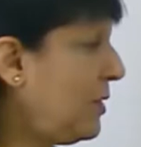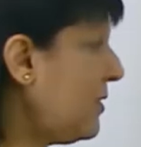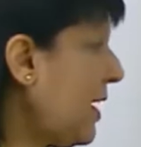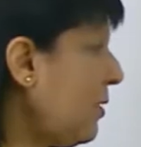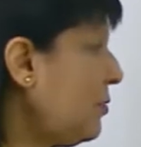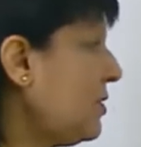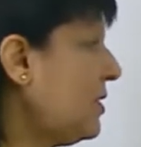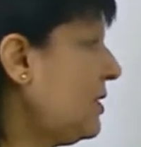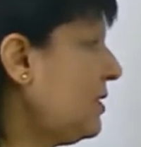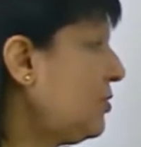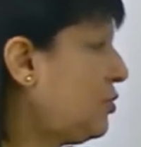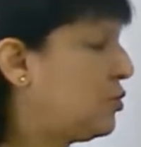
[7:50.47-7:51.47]
Without
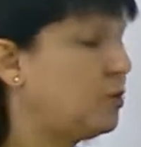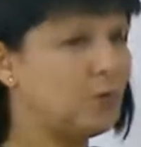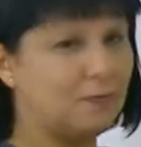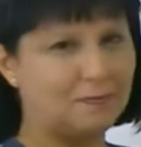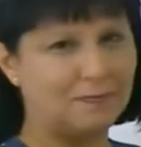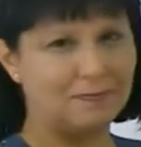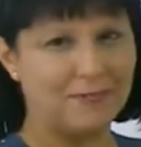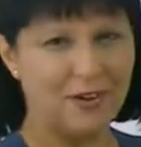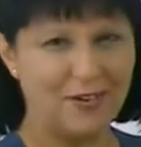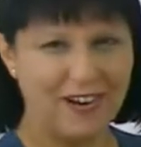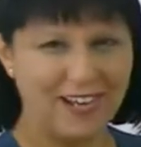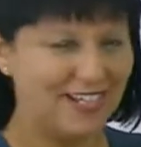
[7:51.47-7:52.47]
to.
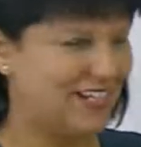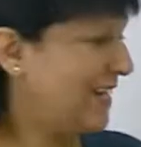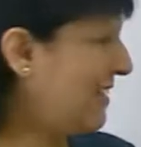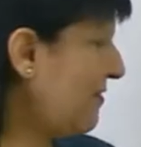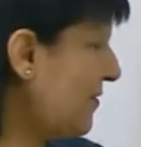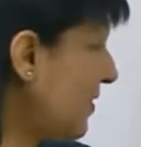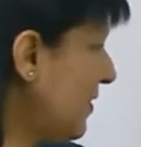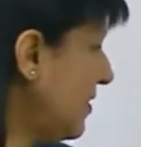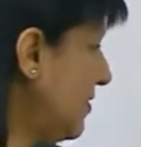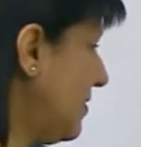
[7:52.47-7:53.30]
All right. Very